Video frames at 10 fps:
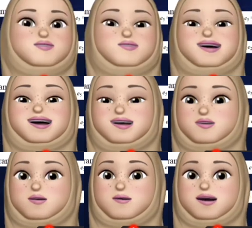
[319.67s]
So bear
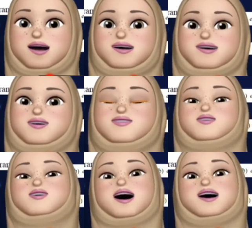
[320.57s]
in your
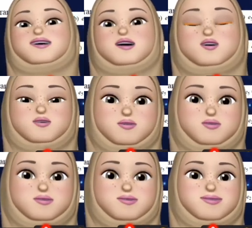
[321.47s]
mind, for any
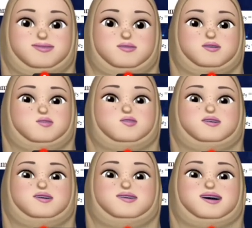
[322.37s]
loop,
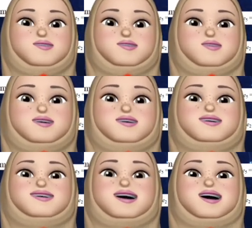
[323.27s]
it can be
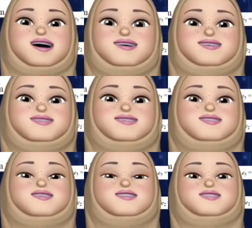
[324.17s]
written
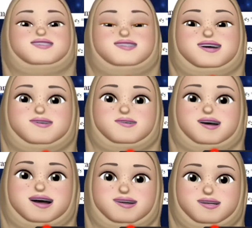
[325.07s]
as the
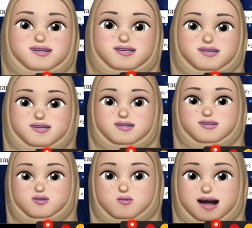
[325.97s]
same letter
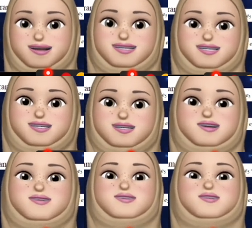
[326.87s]

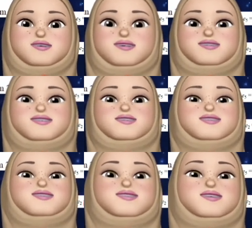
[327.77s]
twice,
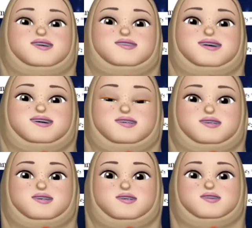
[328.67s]
because the same
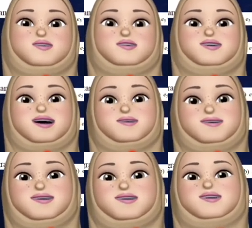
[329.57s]
letter
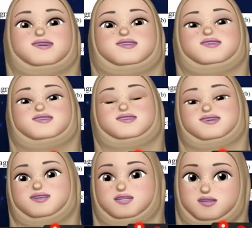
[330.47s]
can be the
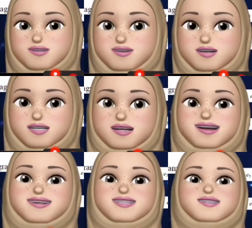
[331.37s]
initial
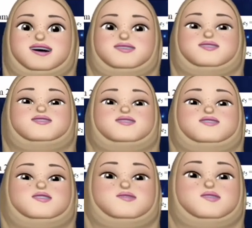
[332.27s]
vertex and the
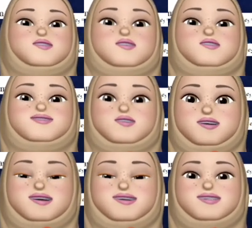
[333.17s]
terminal
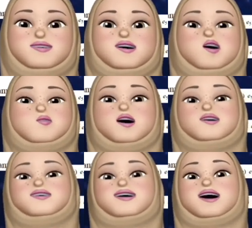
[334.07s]
vertex,
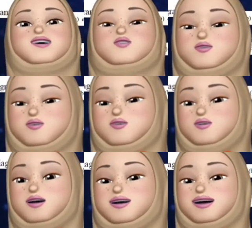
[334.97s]
where the
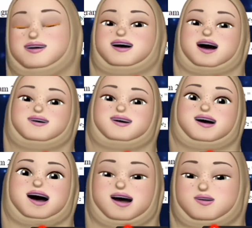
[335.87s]
arrow can
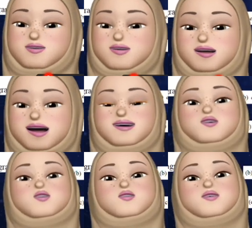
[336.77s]
coming out
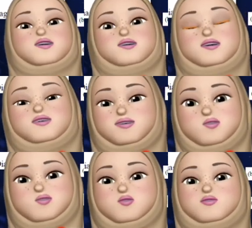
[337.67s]
and going
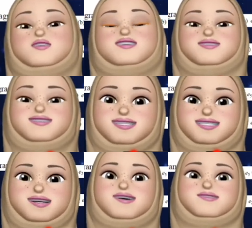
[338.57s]
into the
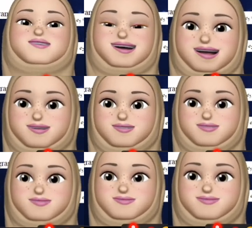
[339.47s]
same
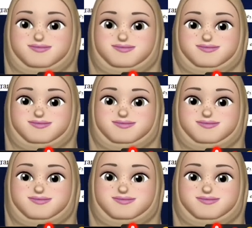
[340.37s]
letter.